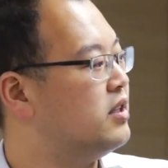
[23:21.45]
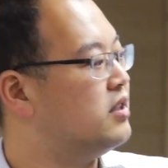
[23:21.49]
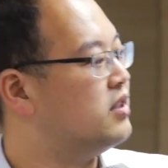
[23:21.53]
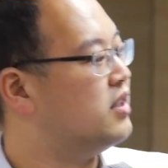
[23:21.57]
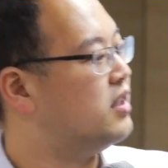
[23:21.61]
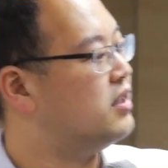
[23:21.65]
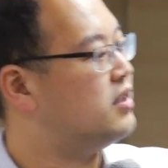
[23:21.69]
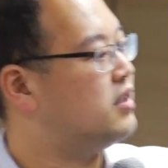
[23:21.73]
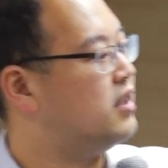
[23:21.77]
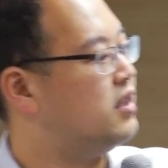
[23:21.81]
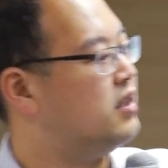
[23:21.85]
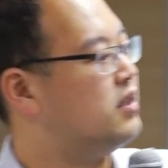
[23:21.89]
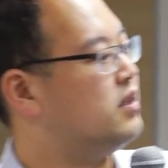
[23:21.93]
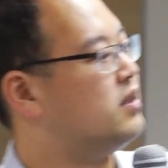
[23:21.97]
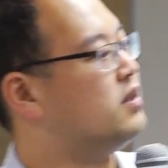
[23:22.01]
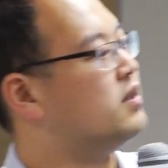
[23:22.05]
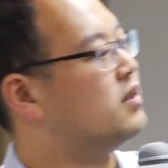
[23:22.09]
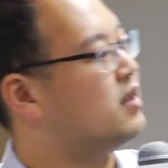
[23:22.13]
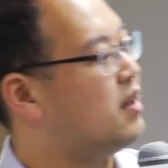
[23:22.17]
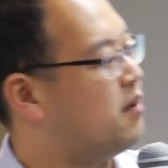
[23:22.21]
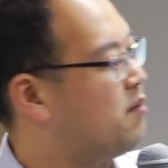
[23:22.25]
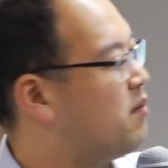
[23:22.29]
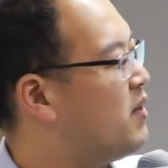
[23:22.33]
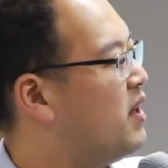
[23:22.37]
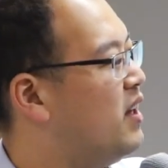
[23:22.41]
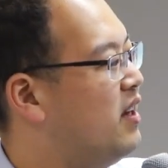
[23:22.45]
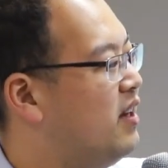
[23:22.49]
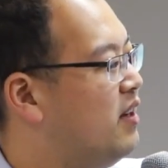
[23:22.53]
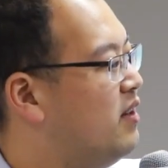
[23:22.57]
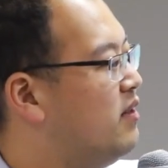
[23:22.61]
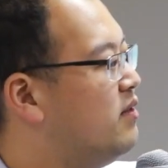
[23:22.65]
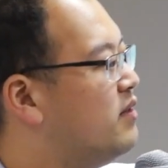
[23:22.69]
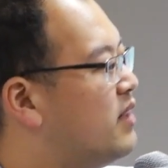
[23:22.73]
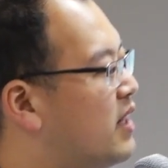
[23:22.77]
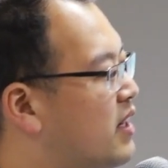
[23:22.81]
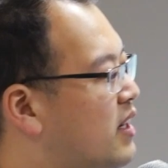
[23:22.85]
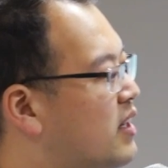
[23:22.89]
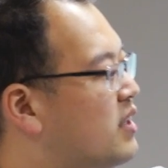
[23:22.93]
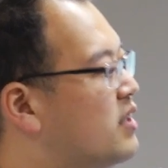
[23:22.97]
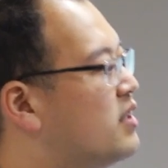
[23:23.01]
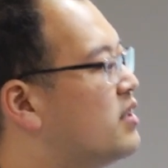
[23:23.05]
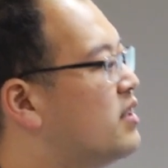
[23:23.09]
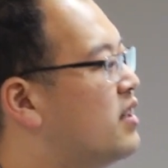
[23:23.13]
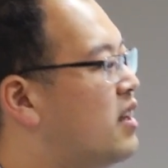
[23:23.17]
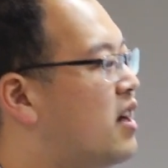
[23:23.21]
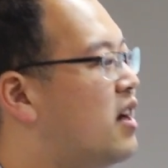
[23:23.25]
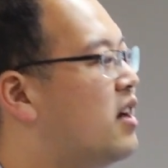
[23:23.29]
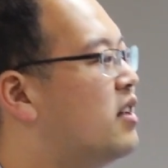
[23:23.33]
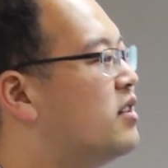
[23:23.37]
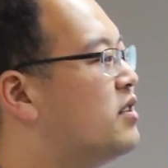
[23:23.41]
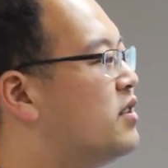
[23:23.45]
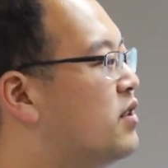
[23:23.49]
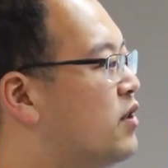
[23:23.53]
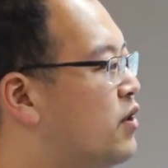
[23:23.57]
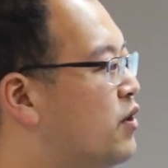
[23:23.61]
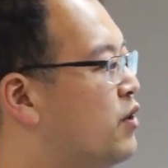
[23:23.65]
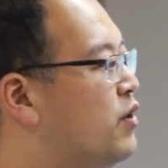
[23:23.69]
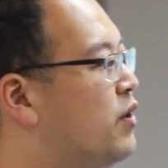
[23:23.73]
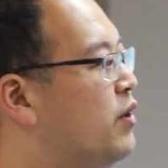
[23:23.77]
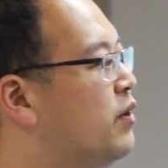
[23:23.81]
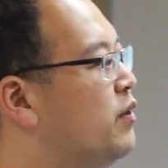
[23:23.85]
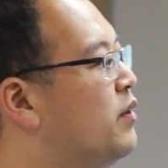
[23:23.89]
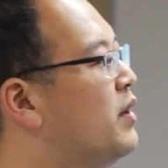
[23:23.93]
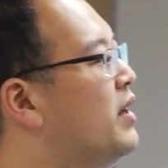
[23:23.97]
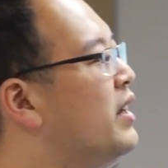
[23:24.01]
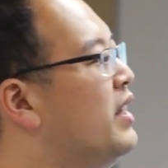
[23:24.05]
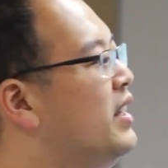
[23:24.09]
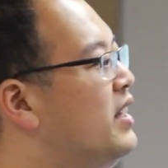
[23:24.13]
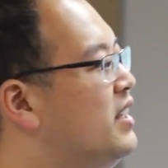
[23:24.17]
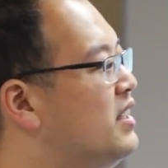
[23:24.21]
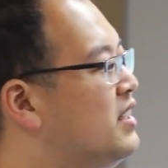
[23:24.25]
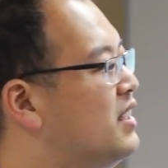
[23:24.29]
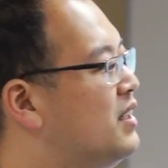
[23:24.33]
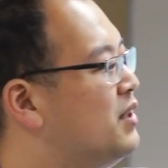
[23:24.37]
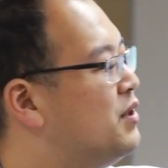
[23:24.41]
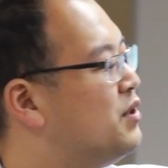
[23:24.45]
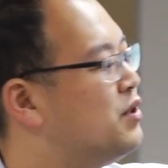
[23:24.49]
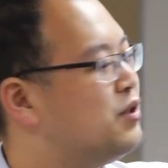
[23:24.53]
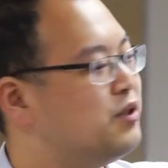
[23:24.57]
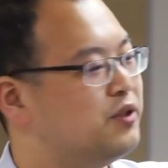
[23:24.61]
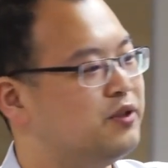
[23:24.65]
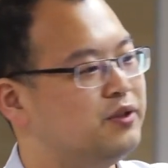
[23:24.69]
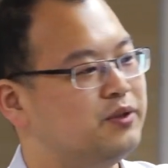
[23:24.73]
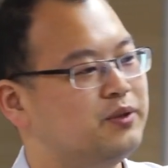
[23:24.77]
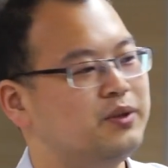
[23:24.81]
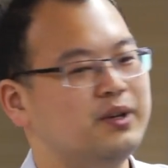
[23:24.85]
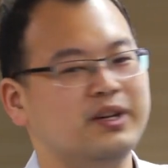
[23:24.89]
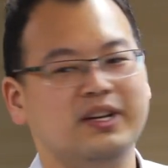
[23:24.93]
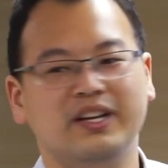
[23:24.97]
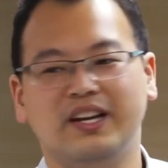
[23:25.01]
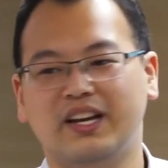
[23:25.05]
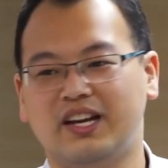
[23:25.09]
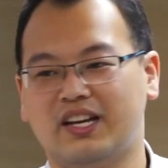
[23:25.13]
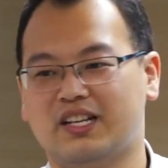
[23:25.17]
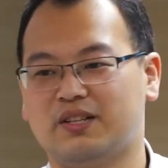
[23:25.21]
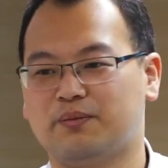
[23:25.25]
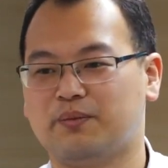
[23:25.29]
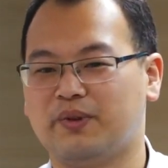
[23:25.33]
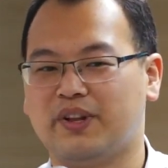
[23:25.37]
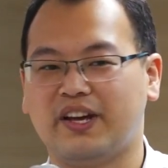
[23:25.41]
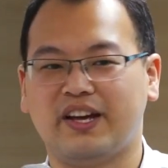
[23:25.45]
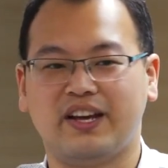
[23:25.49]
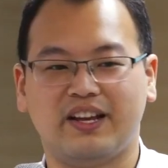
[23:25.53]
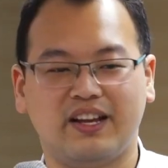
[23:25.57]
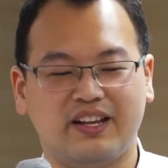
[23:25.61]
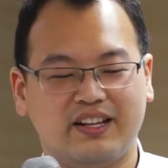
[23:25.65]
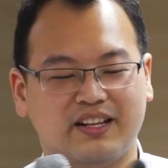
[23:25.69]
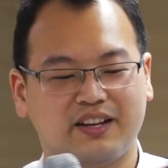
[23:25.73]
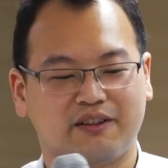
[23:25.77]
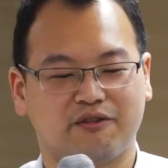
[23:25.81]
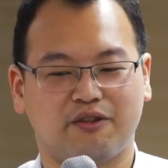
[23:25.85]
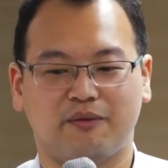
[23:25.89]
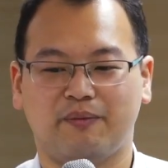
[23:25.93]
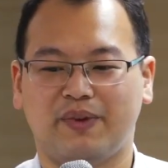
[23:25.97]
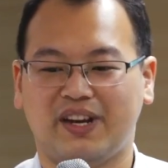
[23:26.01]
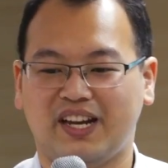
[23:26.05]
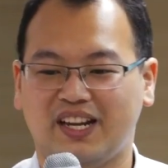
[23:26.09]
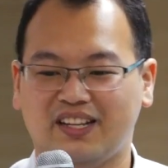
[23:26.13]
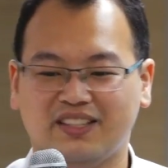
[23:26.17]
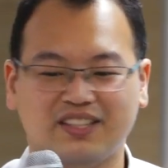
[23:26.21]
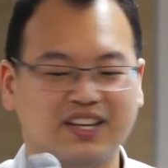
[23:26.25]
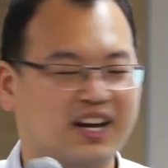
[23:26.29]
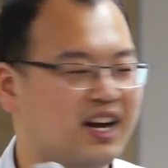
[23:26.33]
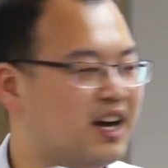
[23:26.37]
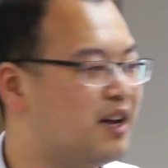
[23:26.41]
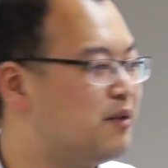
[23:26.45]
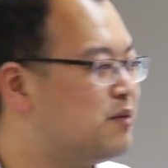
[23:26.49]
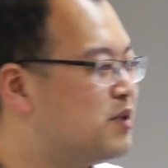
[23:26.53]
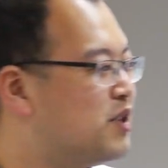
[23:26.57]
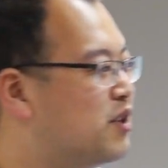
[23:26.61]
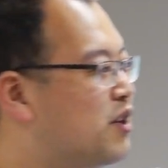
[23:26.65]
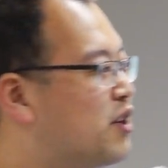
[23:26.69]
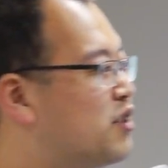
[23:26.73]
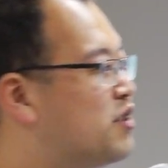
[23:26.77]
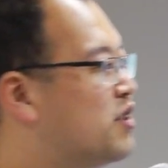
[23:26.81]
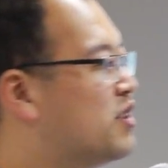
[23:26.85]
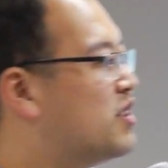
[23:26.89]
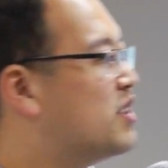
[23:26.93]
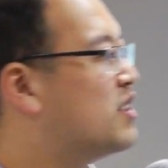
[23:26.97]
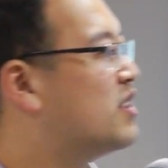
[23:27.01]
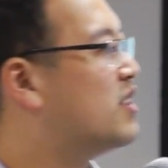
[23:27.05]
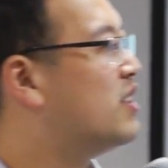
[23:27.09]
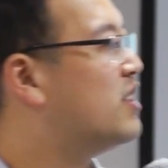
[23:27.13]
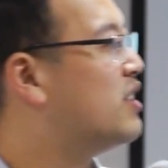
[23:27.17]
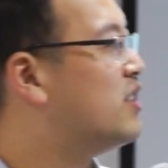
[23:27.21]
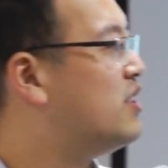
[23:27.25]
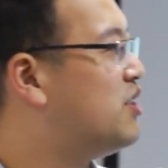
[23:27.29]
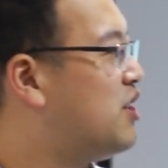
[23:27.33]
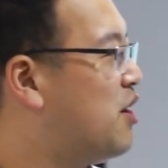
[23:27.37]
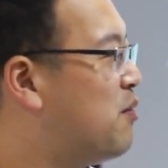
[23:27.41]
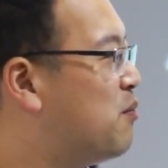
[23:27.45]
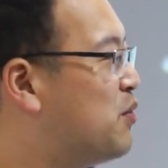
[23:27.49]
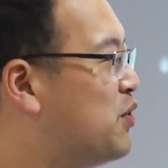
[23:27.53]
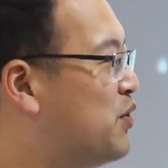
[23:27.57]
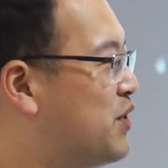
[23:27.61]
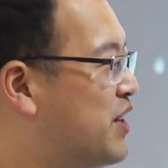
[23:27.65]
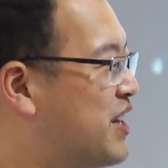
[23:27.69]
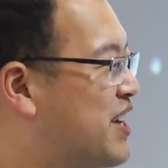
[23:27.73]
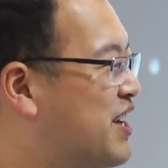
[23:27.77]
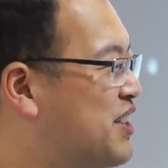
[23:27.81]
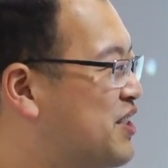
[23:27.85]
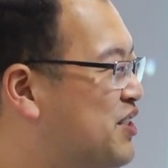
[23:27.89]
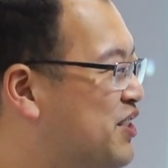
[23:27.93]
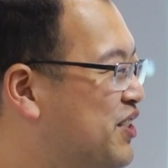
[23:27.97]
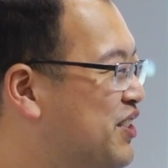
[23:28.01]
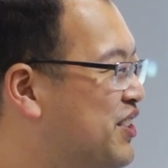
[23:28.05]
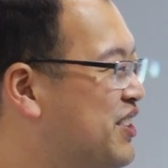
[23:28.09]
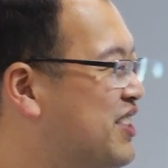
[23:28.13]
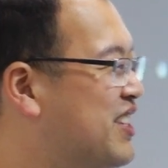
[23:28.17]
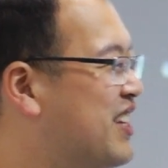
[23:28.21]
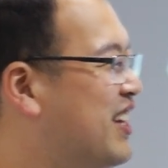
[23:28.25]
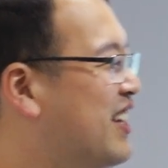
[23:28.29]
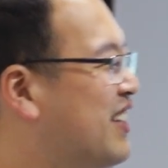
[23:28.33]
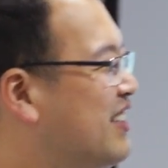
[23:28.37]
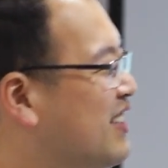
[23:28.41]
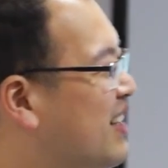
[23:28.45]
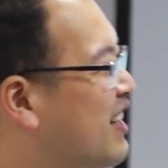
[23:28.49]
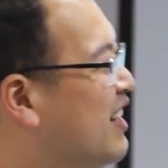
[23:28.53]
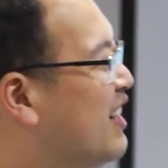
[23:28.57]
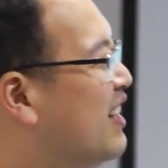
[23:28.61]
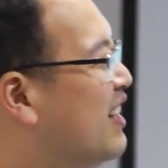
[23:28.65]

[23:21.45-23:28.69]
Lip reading: This is something that is not so easy to explain in the remaining time, so I'll just jump to the conclusion.